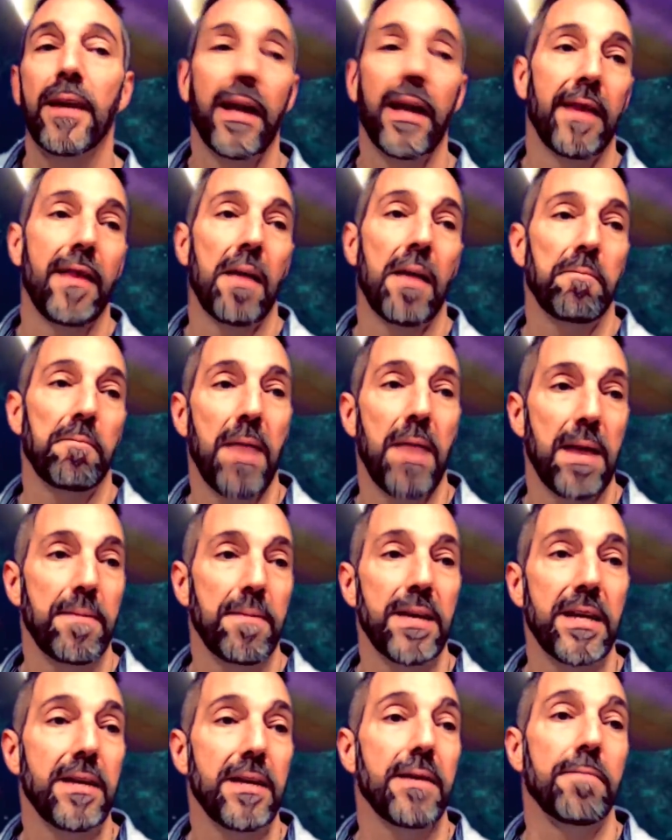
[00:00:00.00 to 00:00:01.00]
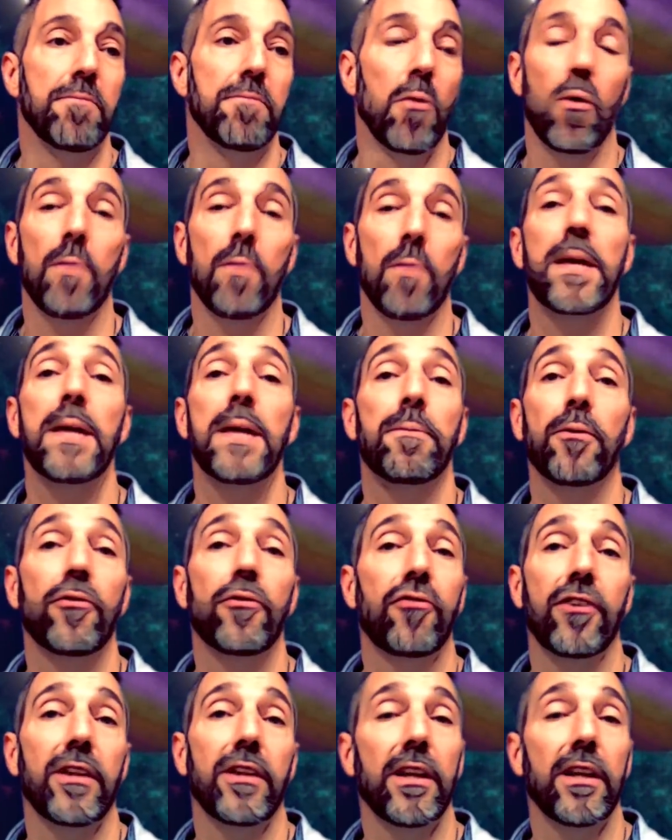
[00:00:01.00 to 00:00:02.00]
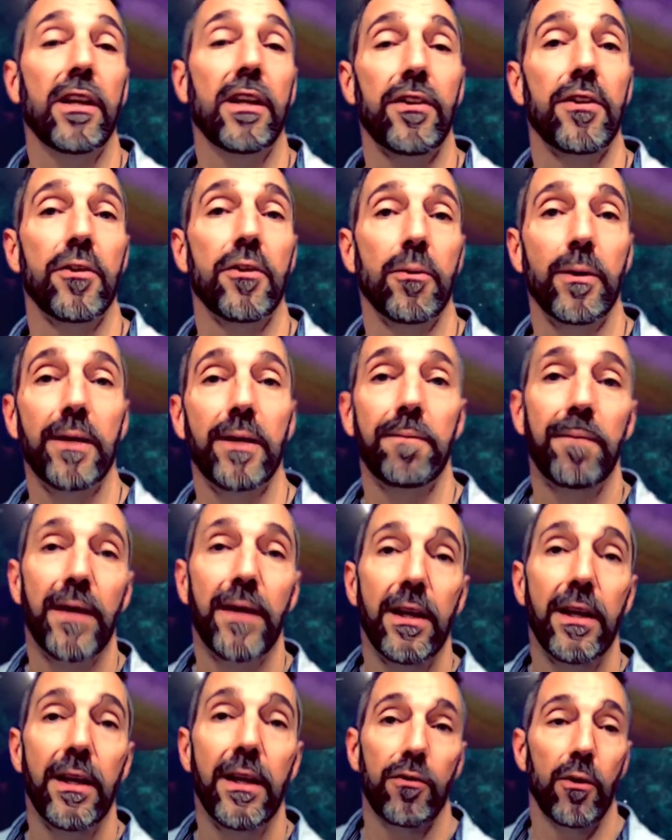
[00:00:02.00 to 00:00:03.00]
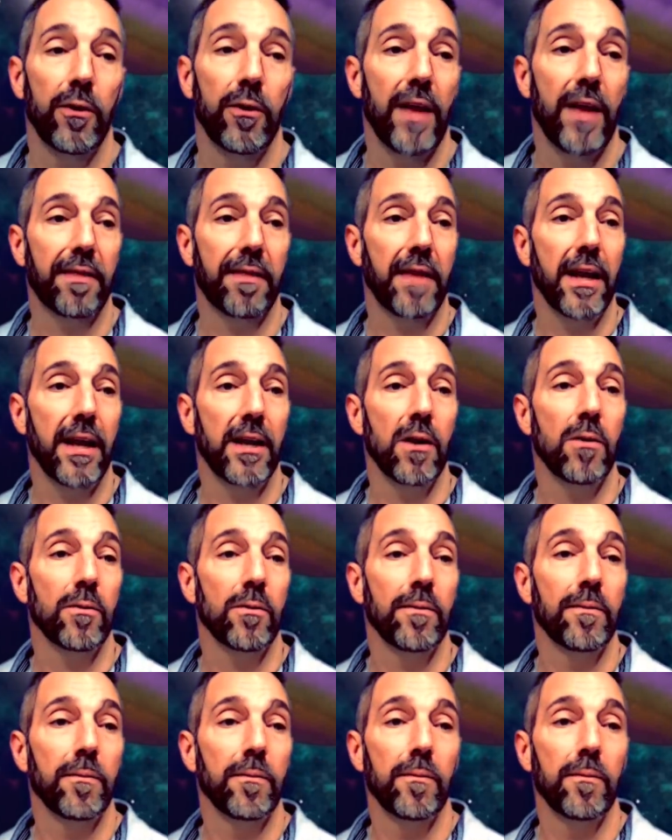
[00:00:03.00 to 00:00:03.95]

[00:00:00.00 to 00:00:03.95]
and that maybe more people should listen to it so that they don't